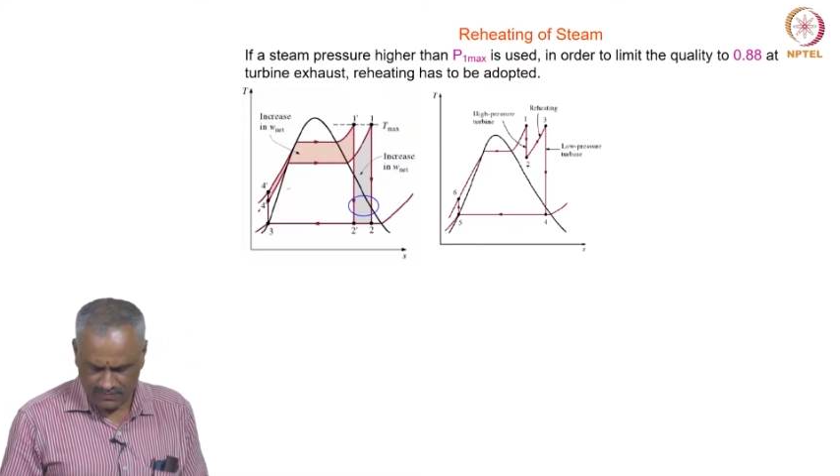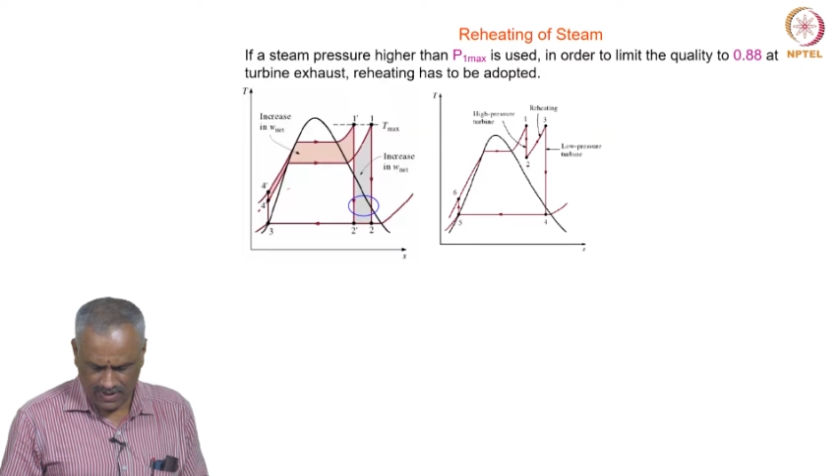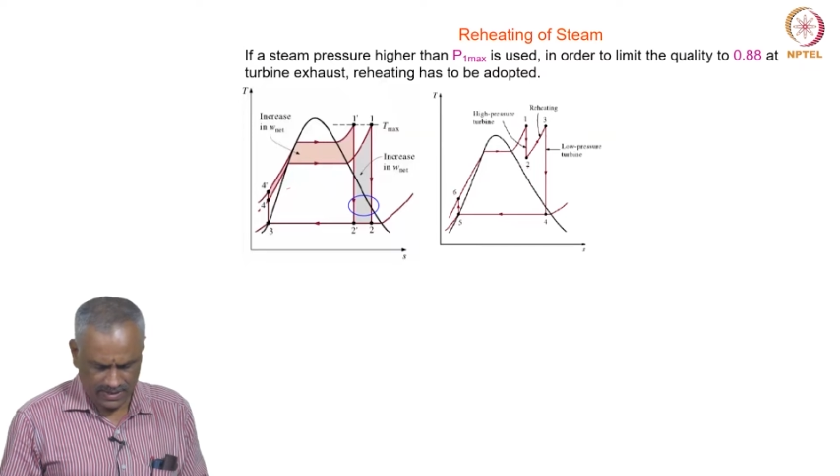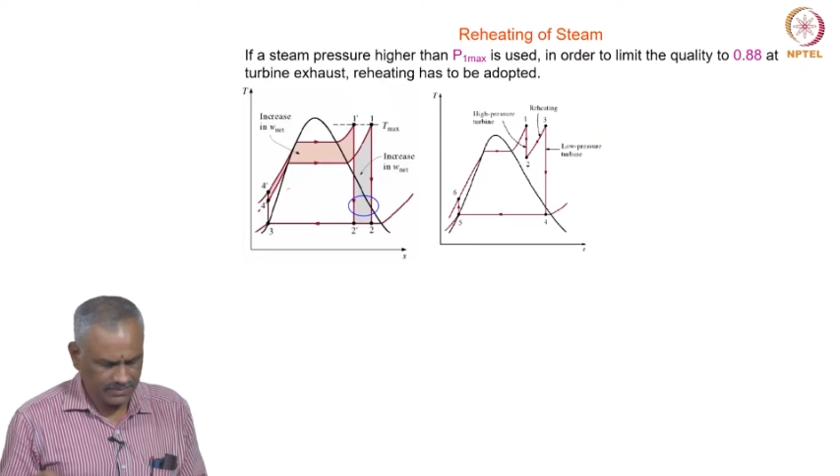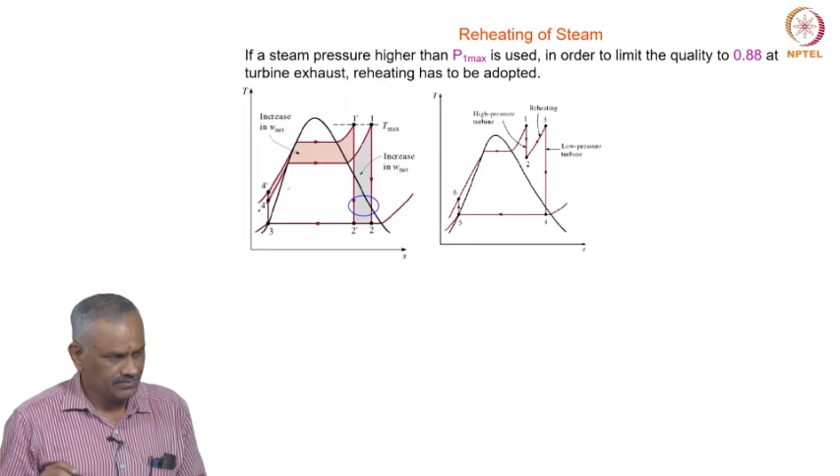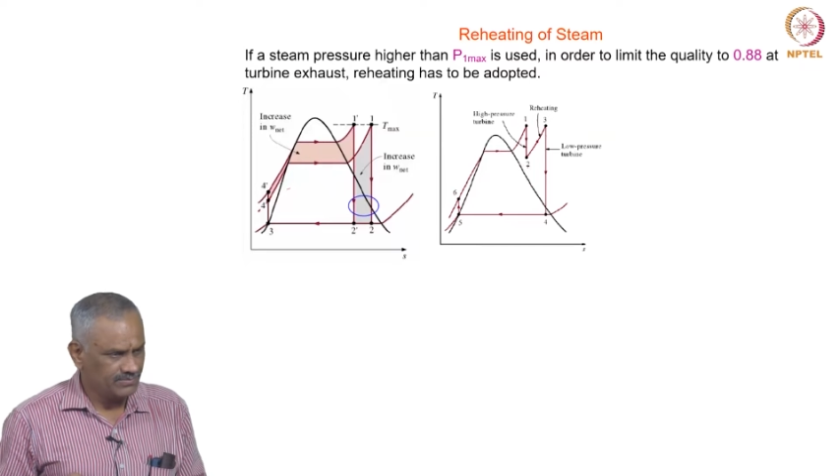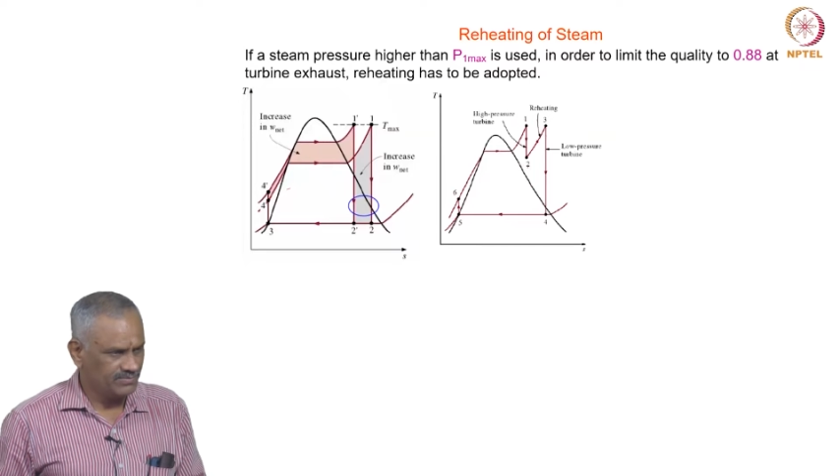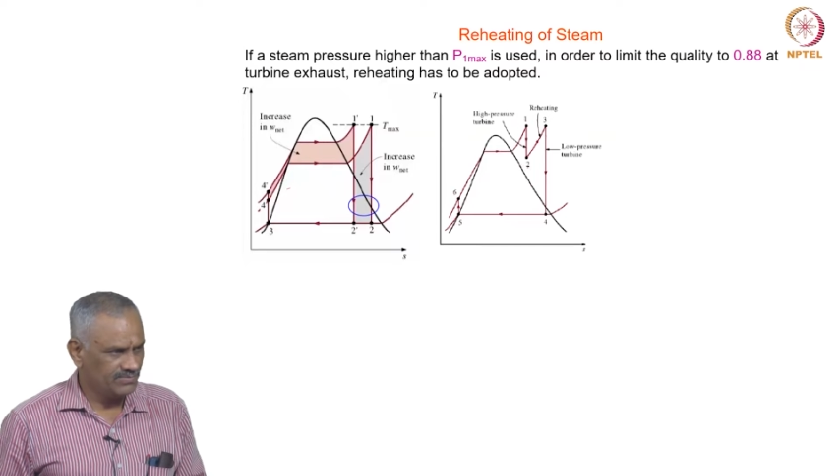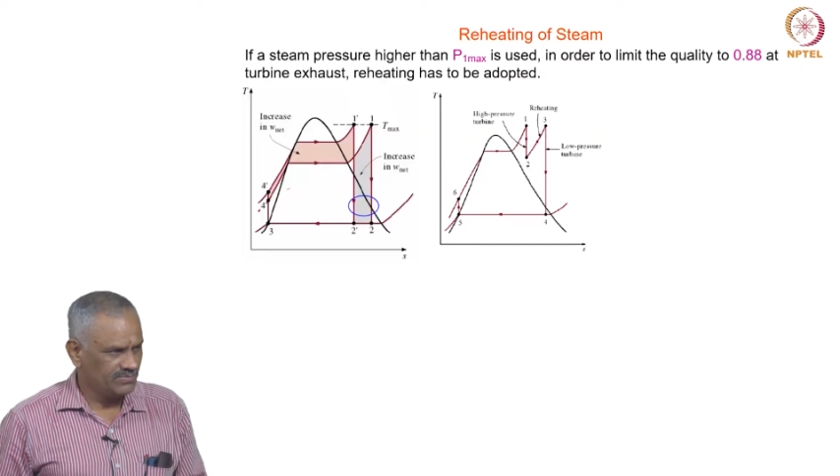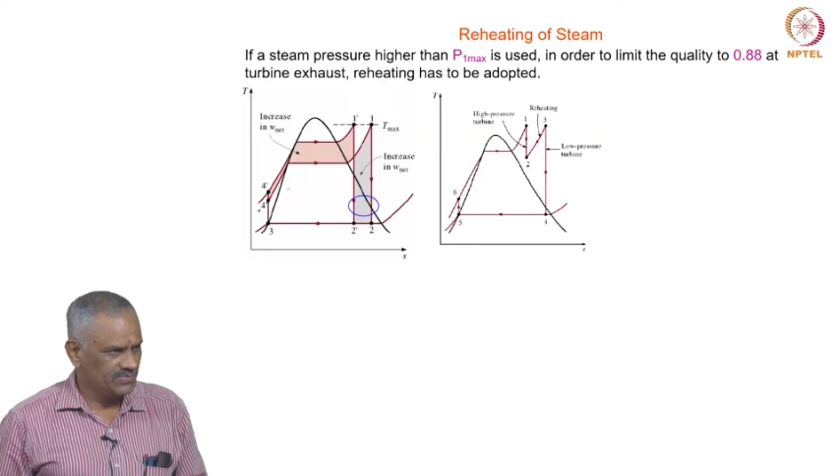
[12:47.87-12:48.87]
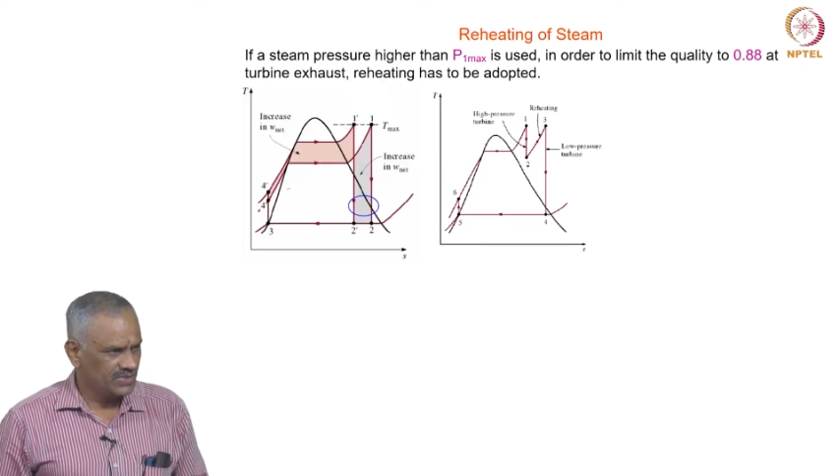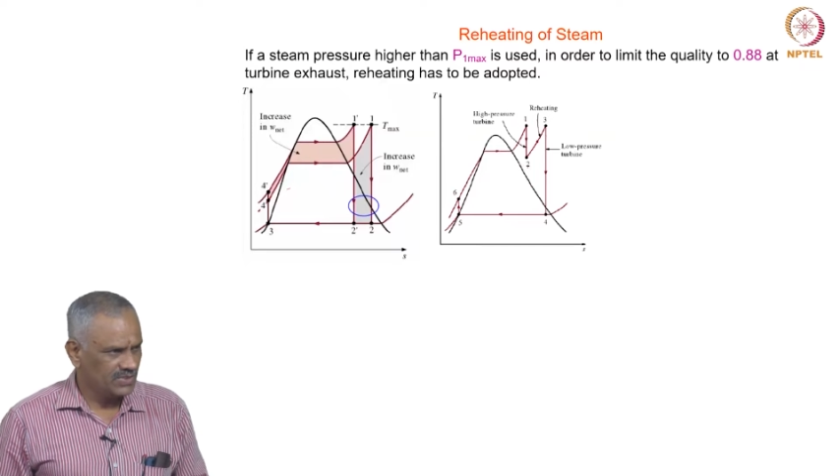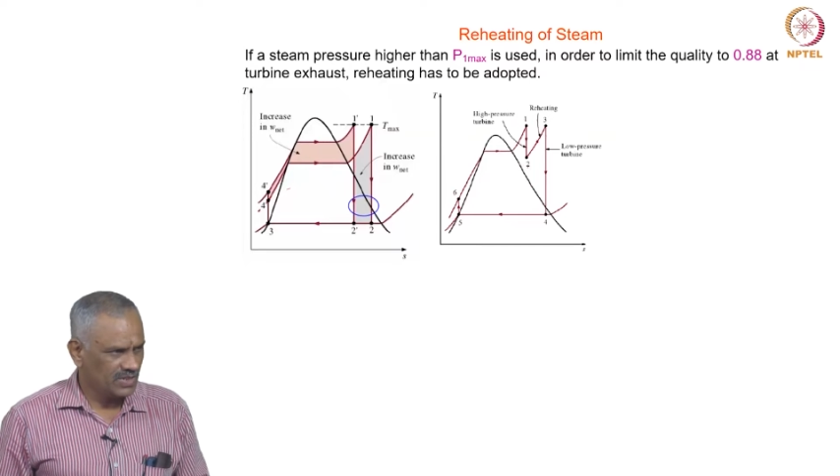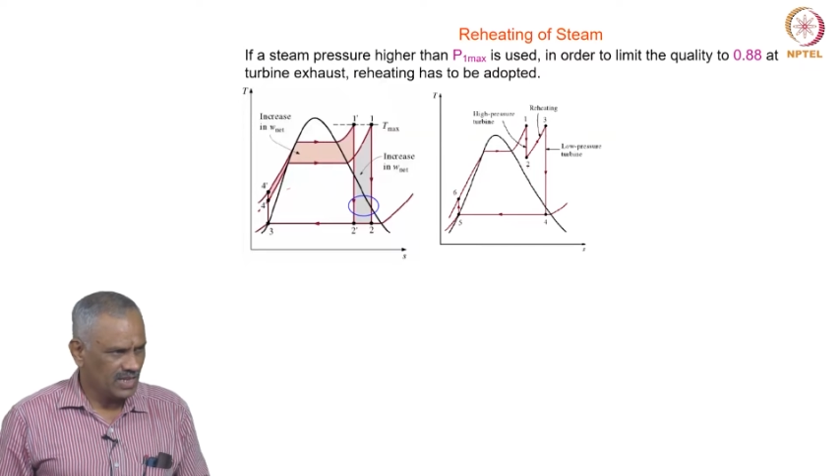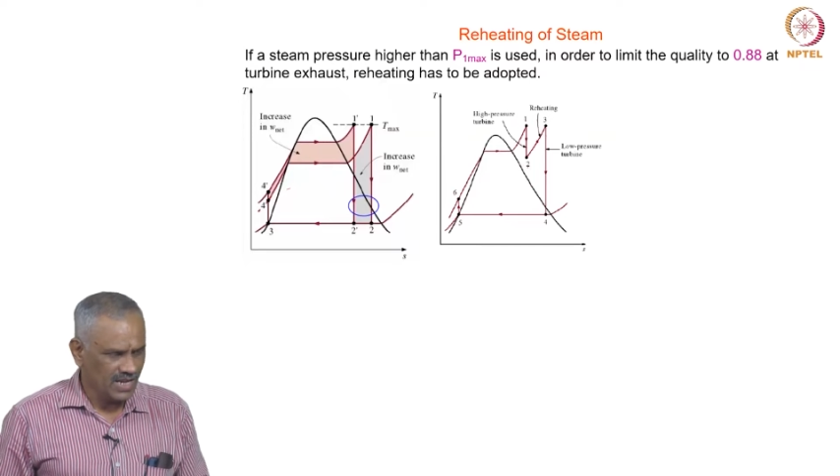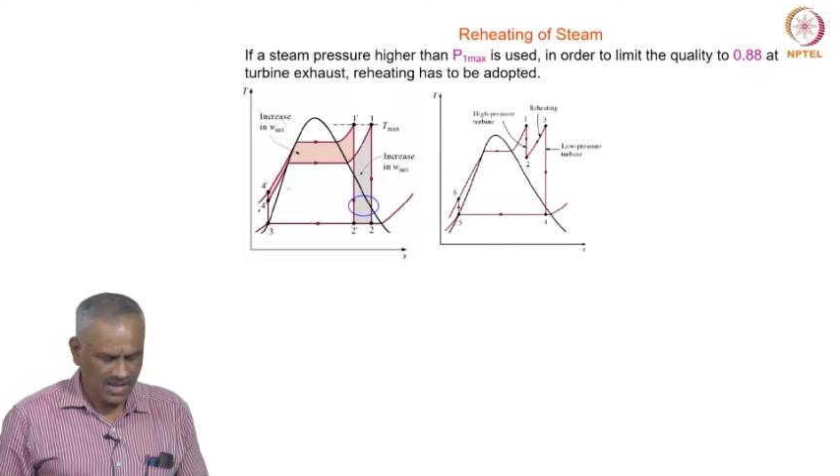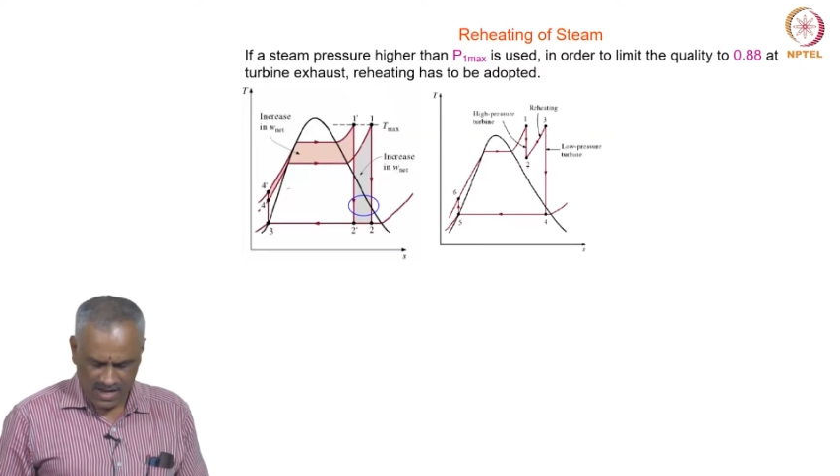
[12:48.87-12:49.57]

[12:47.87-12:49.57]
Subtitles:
1. Okay.